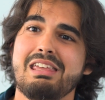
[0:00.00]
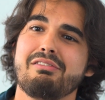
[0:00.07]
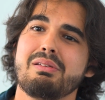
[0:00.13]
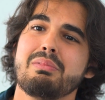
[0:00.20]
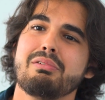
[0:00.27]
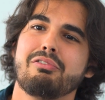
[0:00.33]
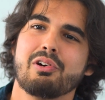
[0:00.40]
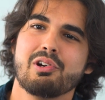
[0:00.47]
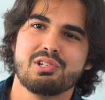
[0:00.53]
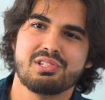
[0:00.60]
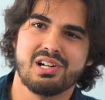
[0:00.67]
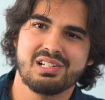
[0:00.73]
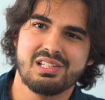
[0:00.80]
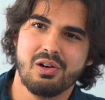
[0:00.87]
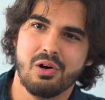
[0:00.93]
even before you
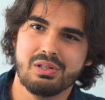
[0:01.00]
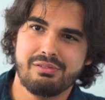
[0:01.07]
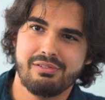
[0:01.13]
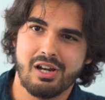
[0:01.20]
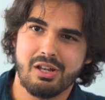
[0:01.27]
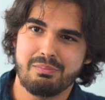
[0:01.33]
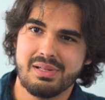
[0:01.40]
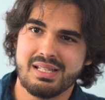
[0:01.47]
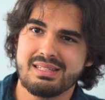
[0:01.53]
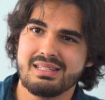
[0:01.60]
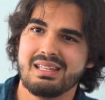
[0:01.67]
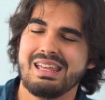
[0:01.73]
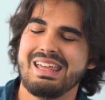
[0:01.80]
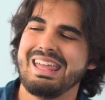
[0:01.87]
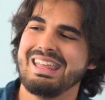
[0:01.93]
start the whole development,
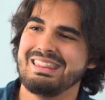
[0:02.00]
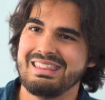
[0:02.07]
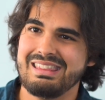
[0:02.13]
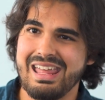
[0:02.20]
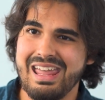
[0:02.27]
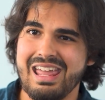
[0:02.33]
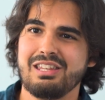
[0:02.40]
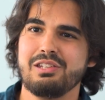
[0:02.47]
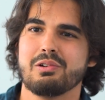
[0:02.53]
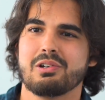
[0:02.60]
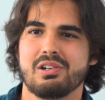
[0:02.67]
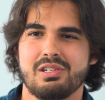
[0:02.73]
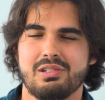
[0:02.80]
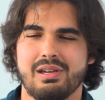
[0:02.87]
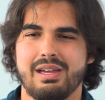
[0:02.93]
and then you're
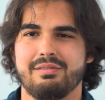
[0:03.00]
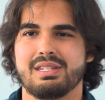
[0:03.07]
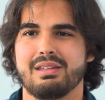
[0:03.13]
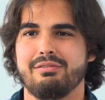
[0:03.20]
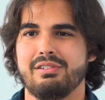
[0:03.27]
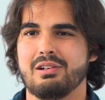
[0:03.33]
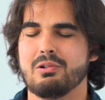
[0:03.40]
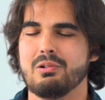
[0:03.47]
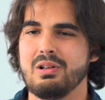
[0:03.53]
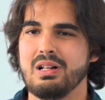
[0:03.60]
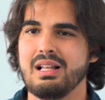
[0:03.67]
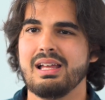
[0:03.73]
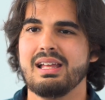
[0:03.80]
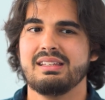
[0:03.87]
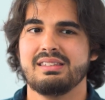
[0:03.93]
going to have something
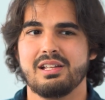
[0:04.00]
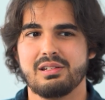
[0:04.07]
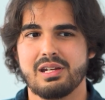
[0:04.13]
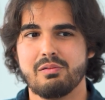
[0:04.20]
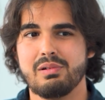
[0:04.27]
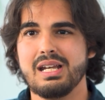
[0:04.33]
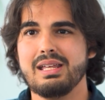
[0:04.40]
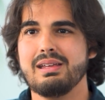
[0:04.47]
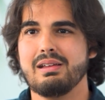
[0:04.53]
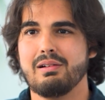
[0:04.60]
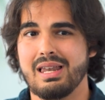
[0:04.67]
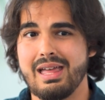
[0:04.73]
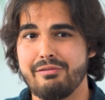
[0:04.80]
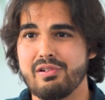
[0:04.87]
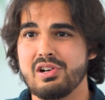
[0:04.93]
cool that you can really
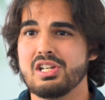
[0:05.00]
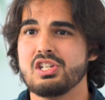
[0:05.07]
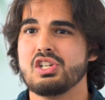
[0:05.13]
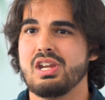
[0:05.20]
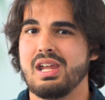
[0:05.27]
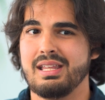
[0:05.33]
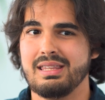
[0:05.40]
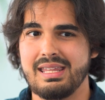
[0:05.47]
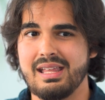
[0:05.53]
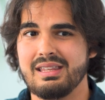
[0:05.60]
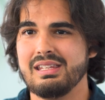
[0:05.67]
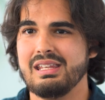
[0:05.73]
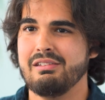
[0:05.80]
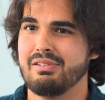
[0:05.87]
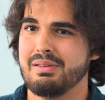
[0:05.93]
leverage, and
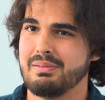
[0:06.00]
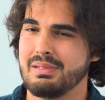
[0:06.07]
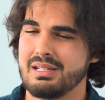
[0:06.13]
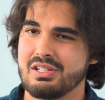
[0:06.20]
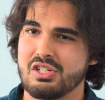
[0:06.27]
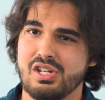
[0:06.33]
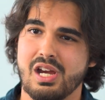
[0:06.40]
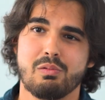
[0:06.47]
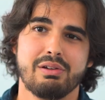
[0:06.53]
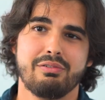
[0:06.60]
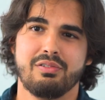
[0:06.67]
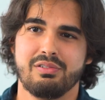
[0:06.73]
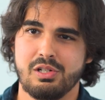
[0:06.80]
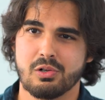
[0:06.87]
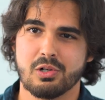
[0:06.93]
then even share
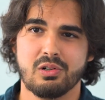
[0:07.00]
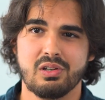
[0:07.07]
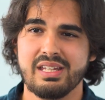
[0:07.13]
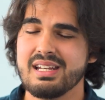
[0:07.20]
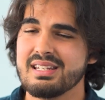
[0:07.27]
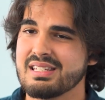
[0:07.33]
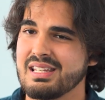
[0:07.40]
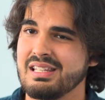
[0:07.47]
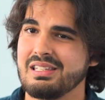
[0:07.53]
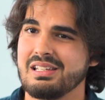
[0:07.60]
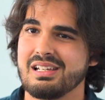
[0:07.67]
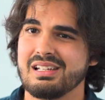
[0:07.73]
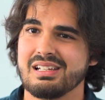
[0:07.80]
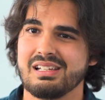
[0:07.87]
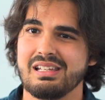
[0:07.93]
with your colleagues and
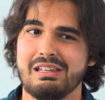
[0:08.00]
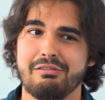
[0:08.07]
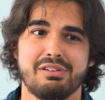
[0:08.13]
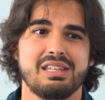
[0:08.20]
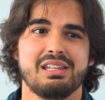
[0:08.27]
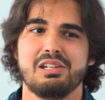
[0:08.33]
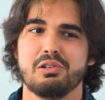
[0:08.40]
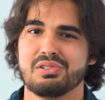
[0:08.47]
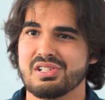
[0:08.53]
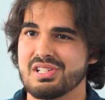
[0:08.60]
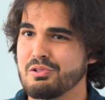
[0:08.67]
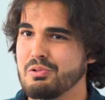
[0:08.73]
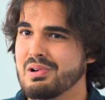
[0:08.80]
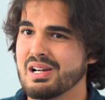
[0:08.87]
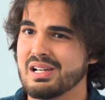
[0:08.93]
even the
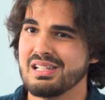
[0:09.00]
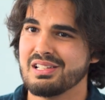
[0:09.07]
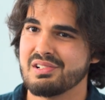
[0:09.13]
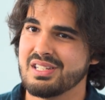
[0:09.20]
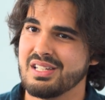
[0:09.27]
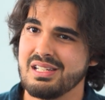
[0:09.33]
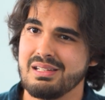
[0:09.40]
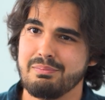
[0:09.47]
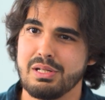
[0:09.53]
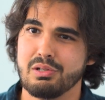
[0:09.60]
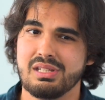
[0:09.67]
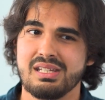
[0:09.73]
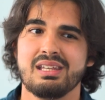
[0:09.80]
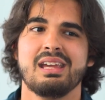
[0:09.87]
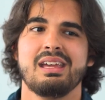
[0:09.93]
users who are interested in
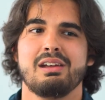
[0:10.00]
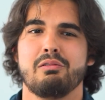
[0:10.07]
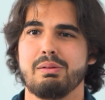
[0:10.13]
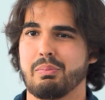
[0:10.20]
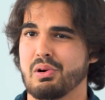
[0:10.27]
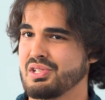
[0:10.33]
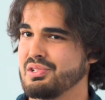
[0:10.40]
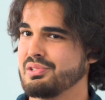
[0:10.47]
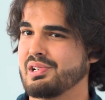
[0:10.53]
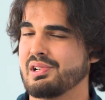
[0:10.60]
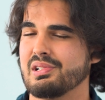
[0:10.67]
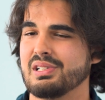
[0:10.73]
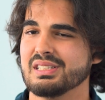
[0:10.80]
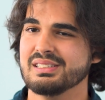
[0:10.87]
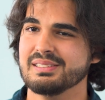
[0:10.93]
building reports on
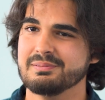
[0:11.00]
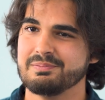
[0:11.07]
their own.